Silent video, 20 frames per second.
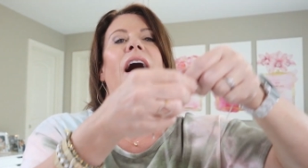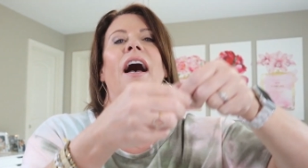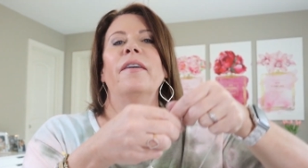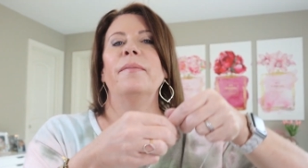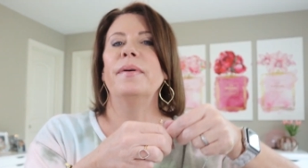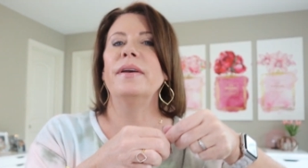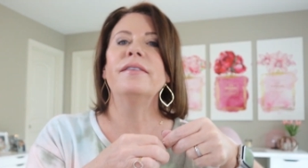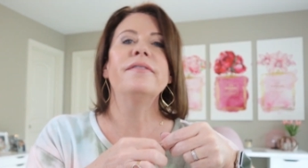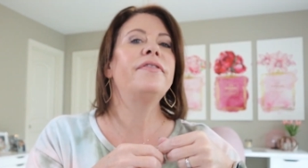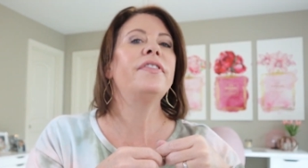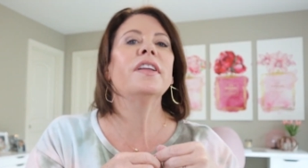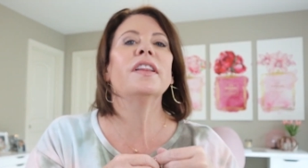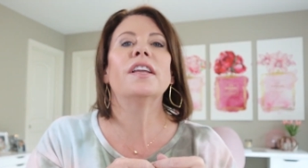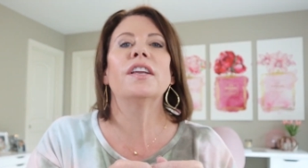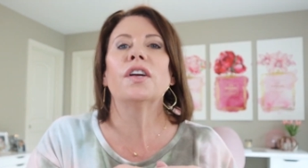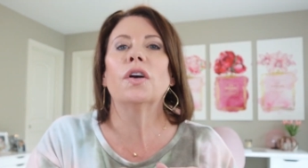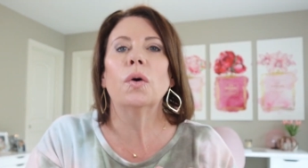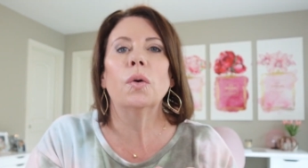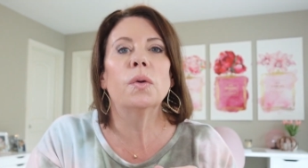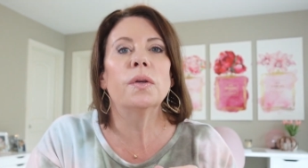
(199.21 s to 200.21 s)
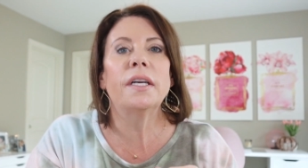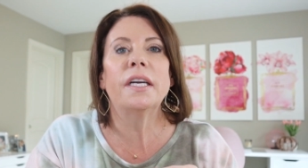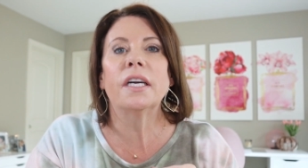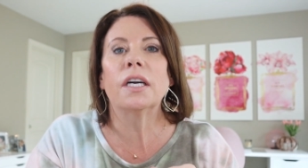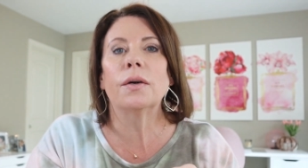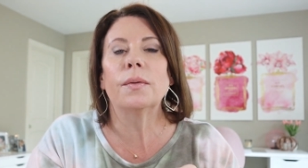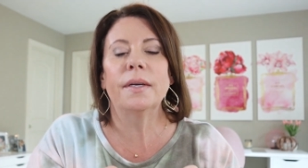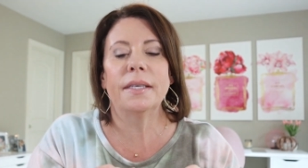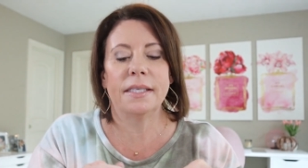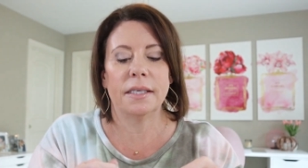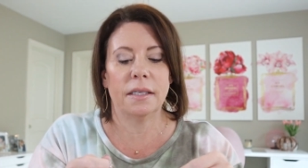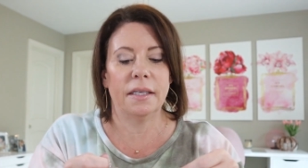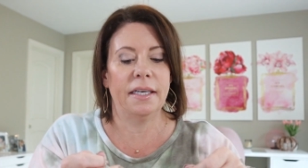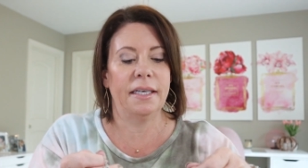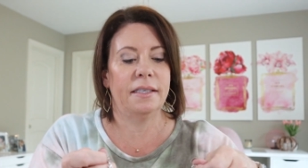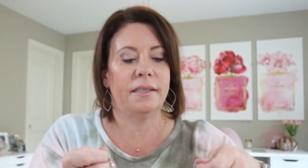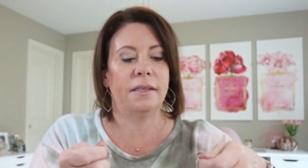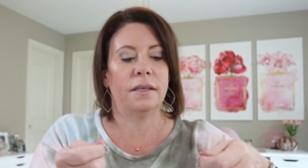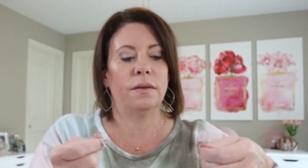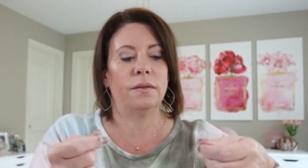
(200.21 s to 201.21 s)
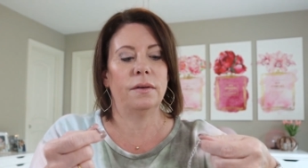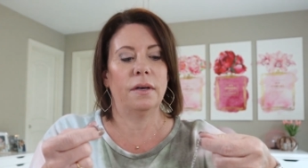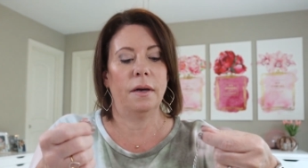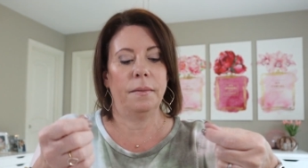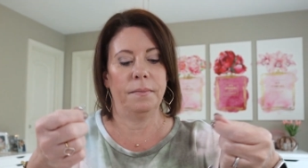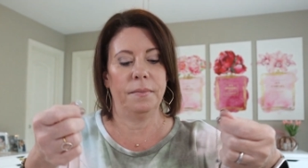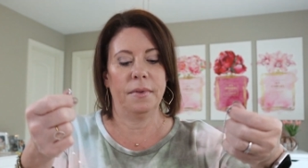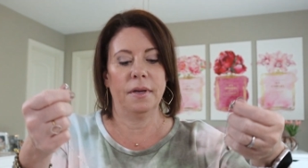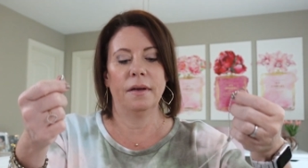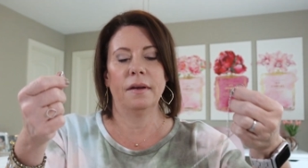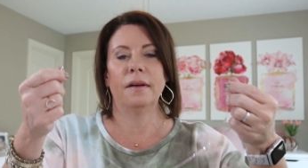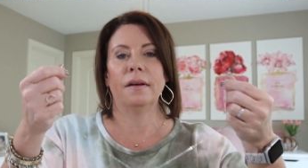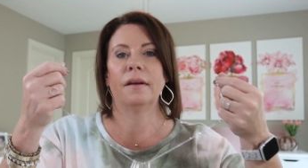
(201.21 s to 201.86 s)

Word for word: I've been feeling gold here recently, so I'm,